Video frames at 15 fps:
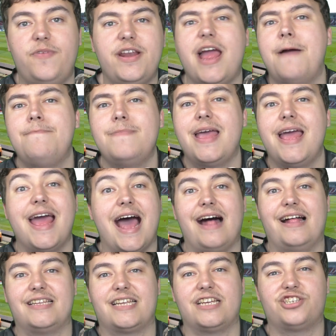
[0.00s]
video,
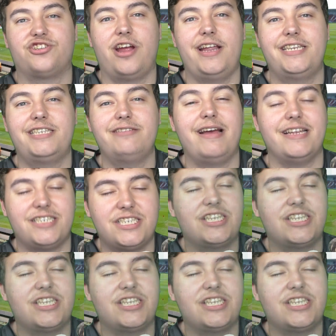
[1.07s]
and let's get straight into it.